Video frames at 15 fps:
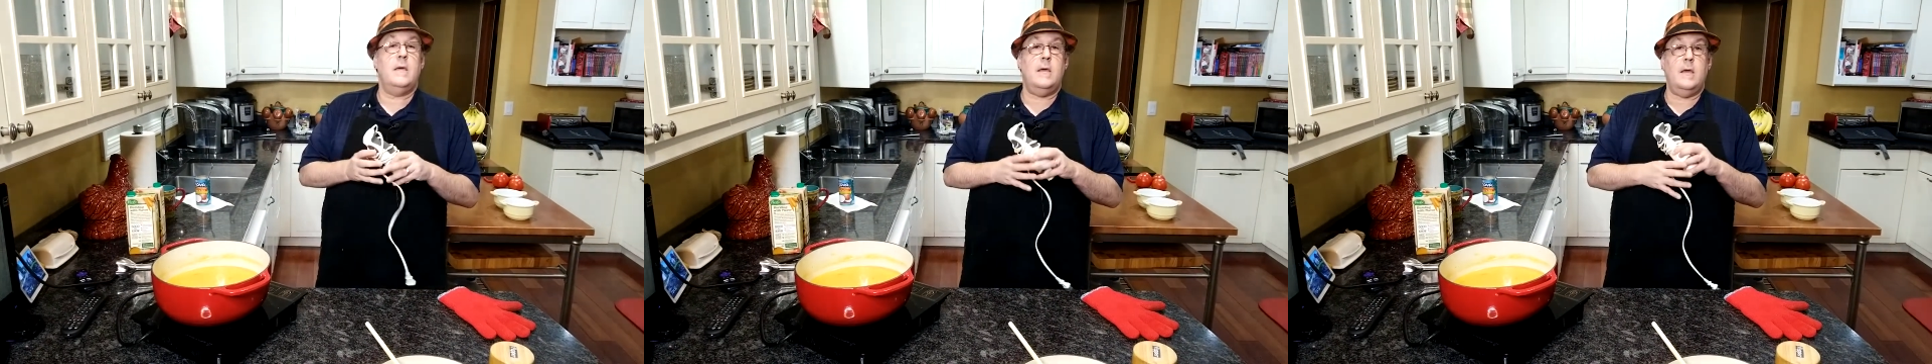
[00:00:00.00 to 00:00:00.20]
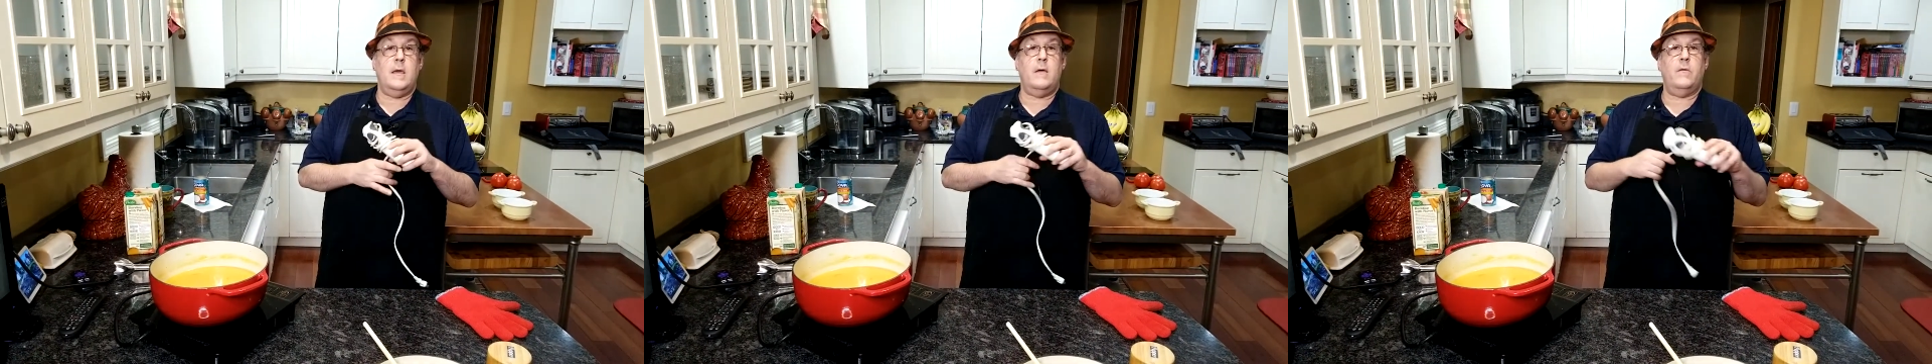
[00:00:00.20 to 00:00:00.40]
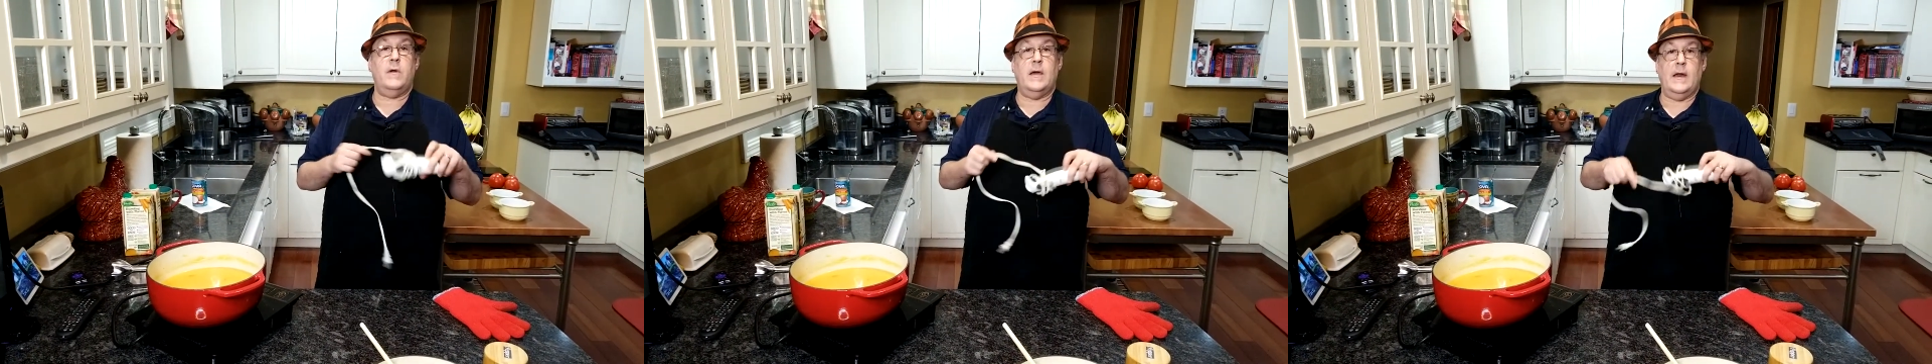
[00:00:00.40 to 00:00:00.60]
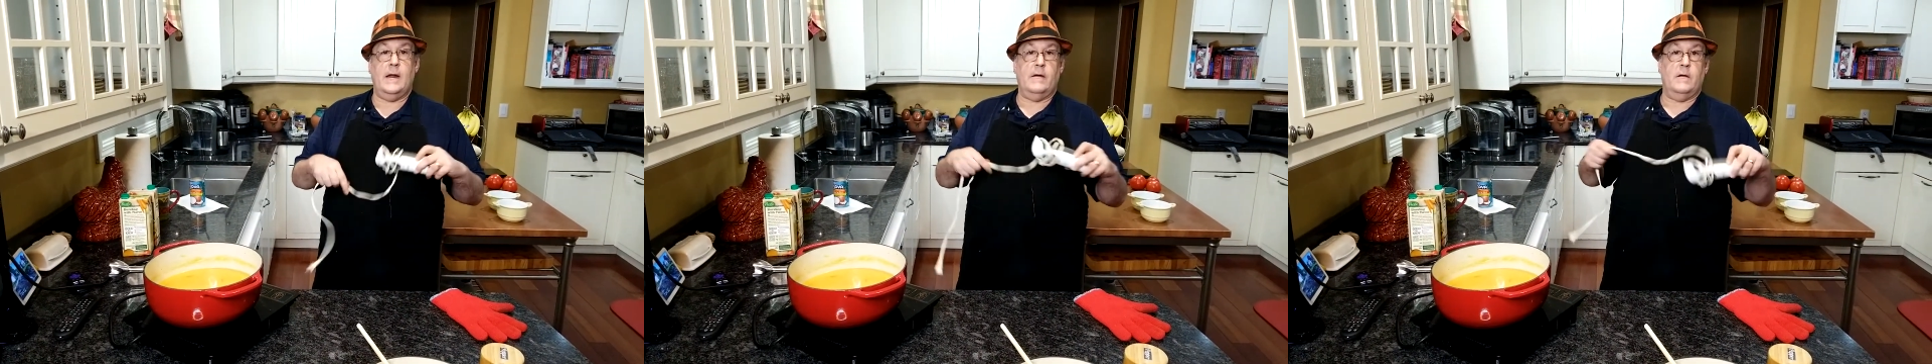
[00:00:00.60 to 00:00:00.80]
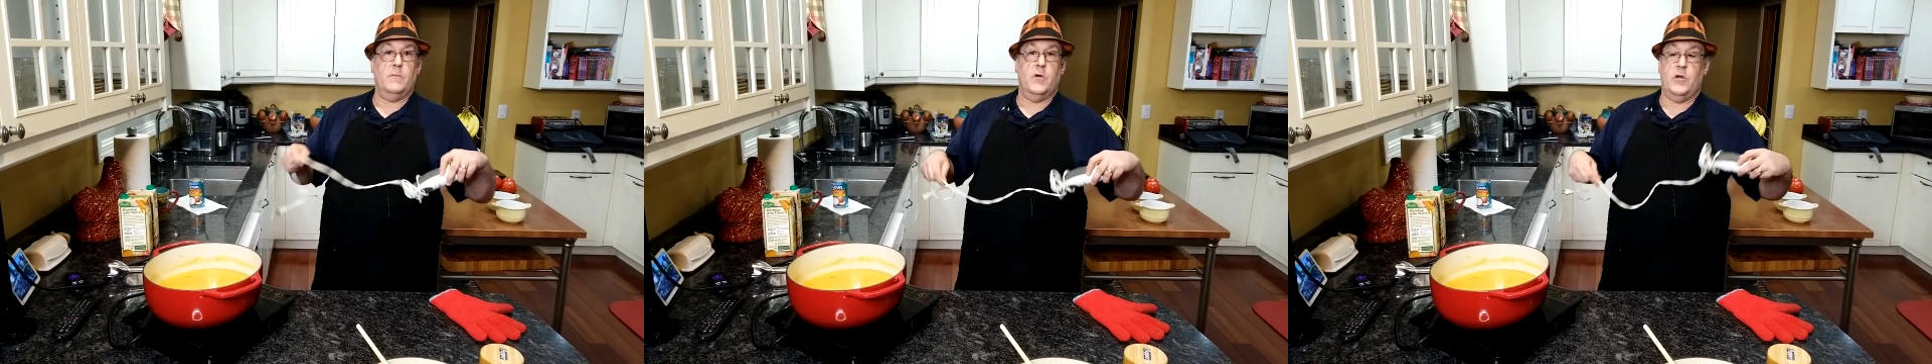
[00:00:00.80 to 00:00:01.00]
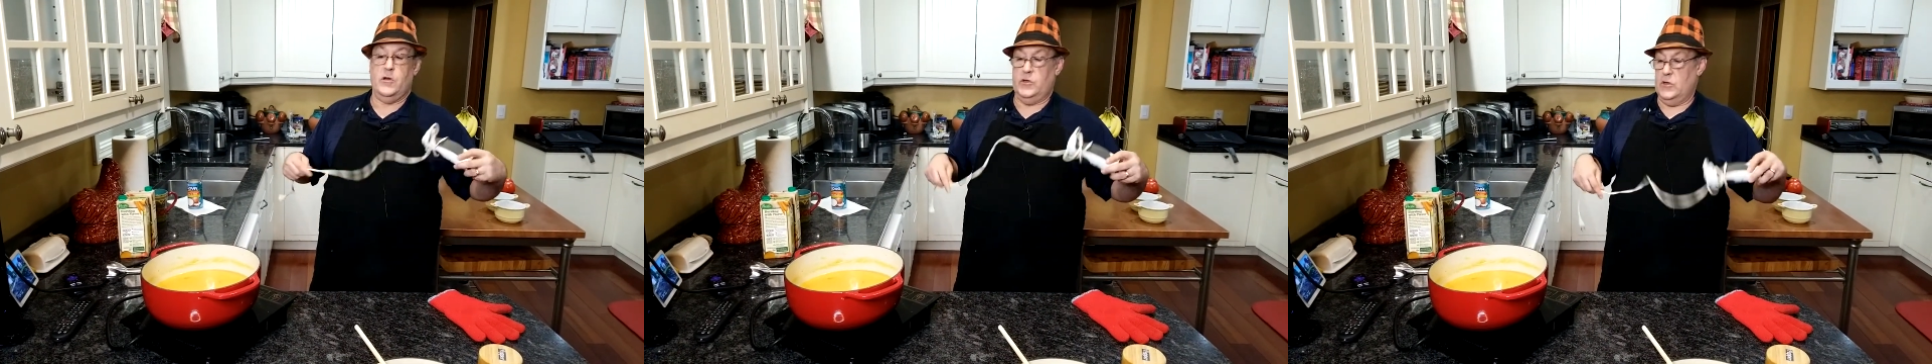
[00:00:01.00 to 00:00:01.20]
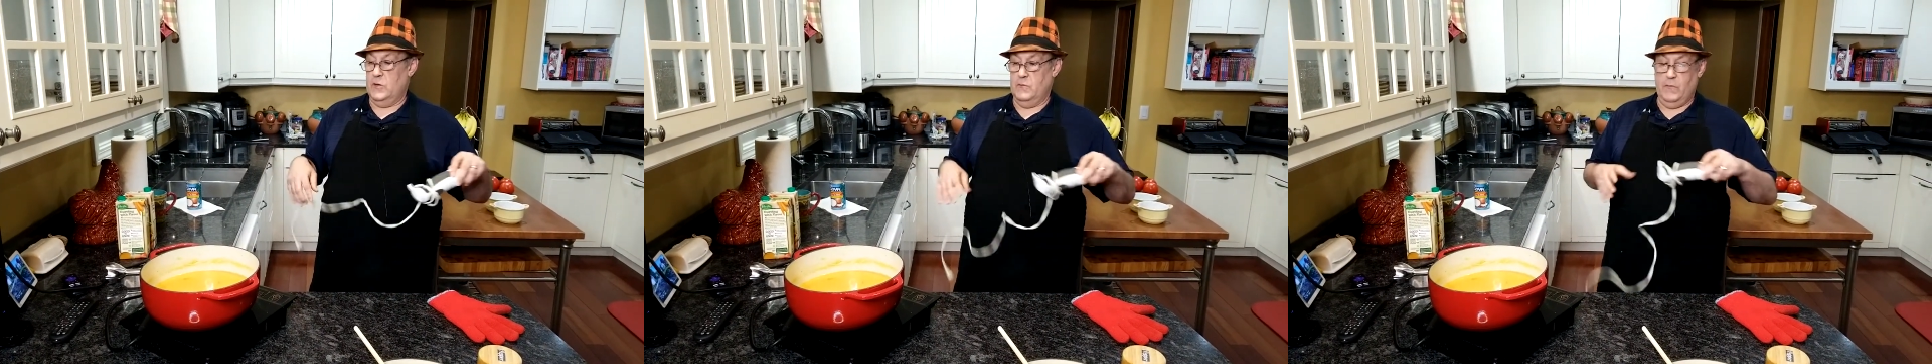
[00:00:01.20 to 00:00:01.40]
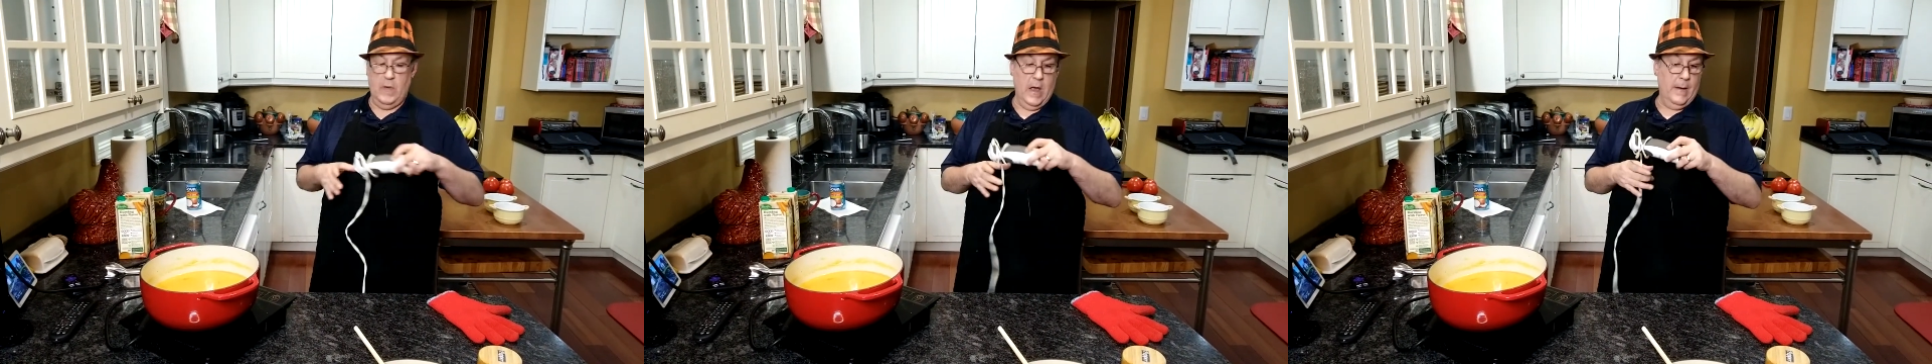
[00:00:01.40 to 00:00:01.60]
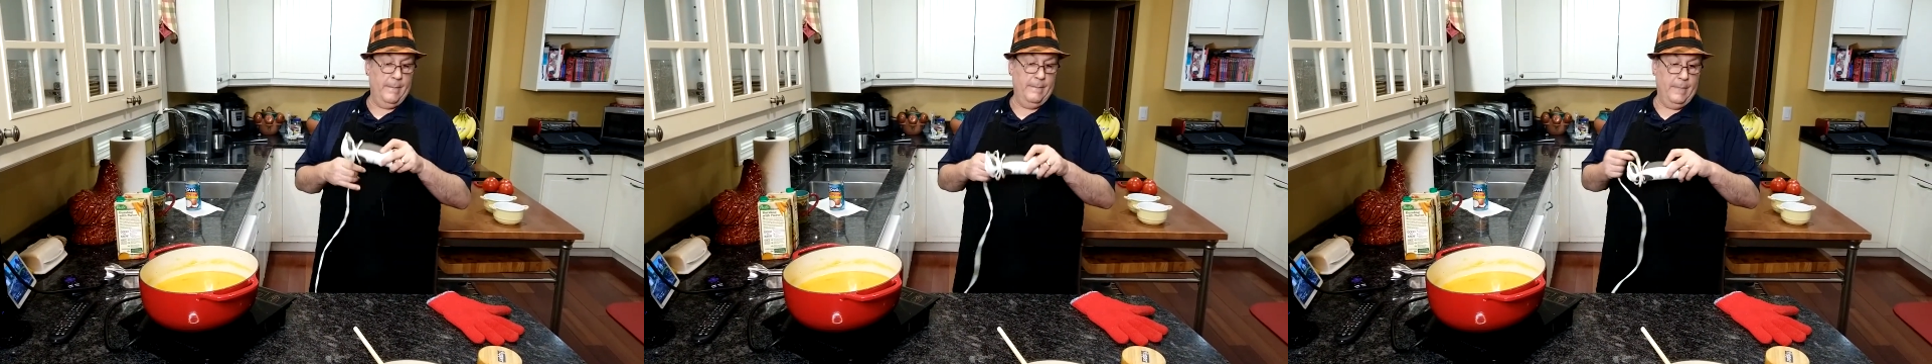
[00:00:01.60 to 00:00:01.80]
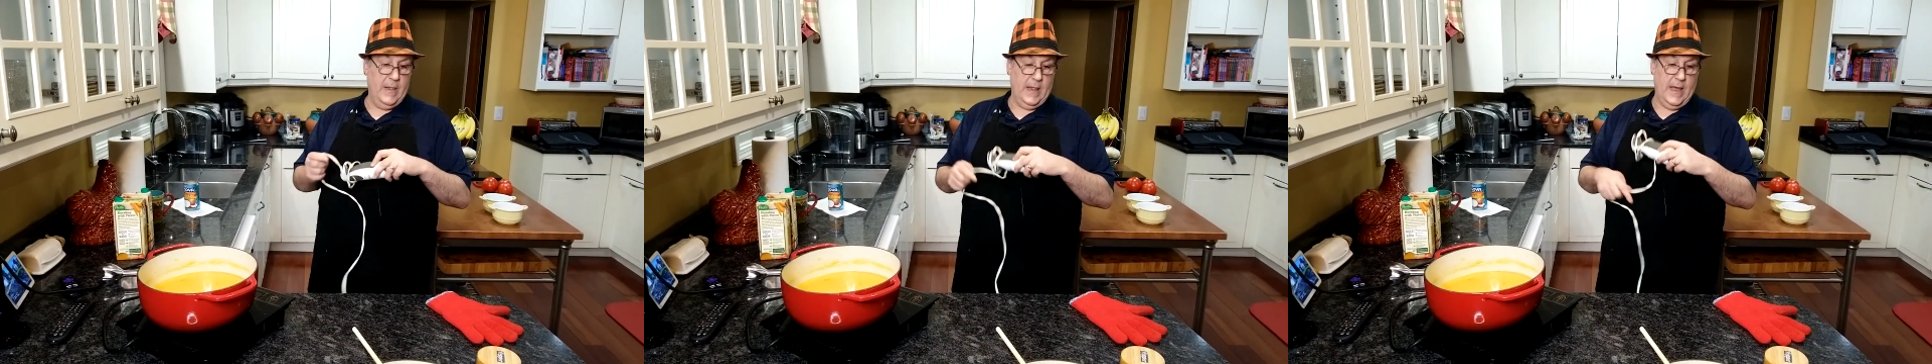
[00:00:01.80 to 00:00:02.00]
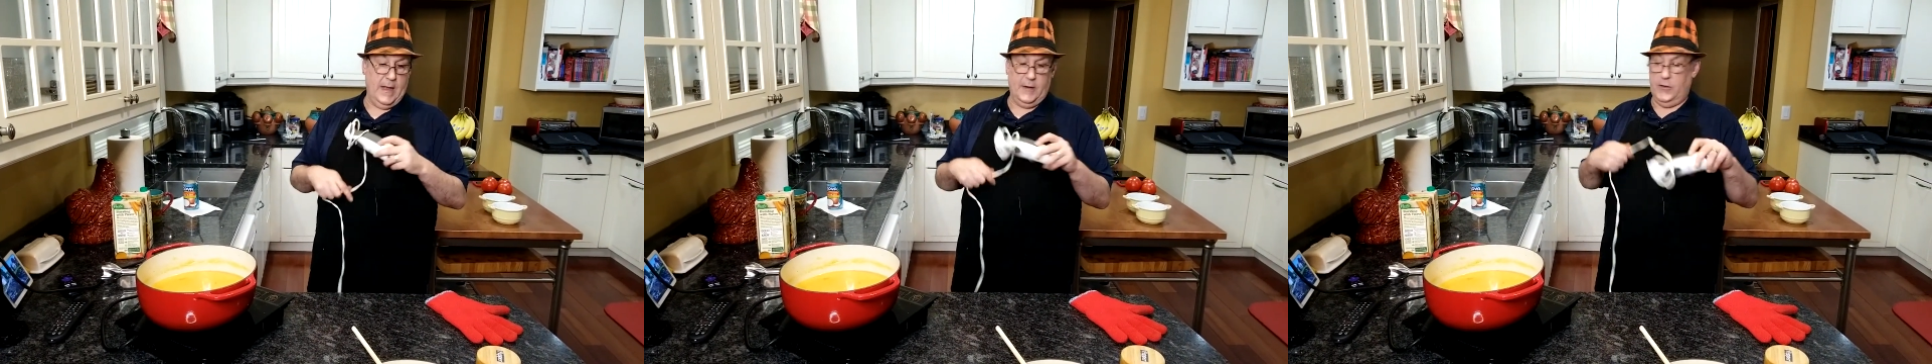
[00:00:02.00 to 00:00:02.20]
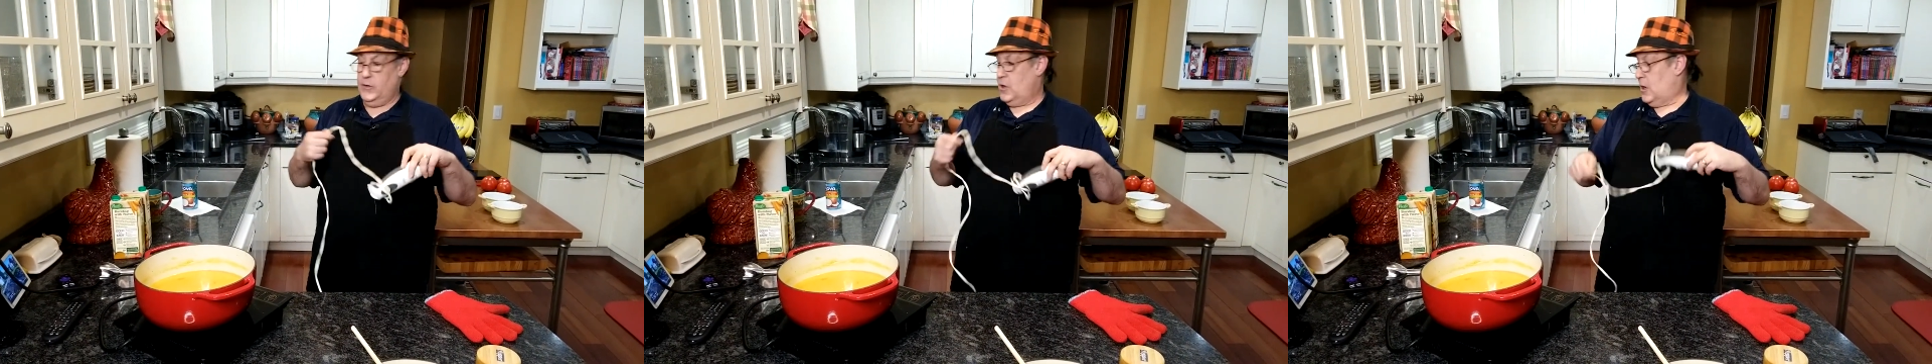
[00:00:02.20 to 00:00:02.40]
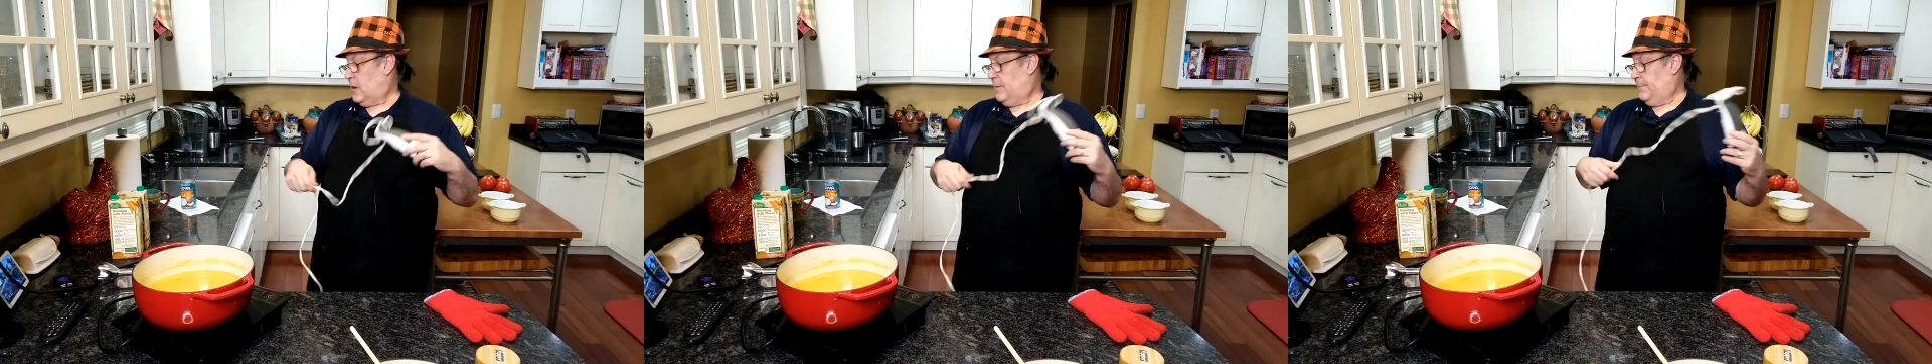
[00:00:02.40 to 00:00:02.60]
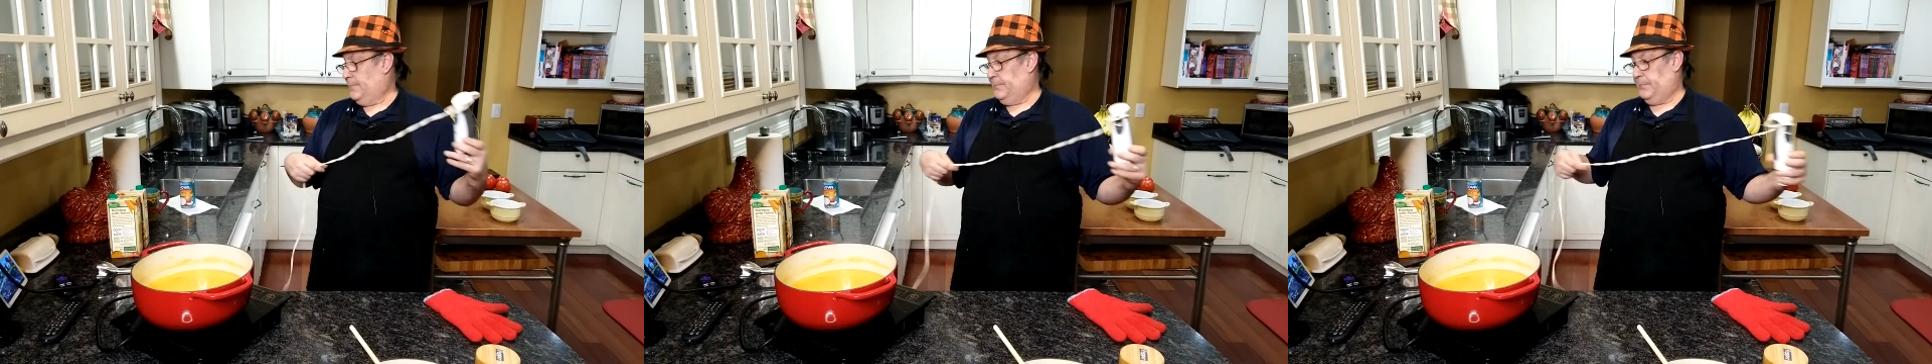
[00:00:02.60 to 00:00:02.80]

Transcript: And we've got our immersion blender.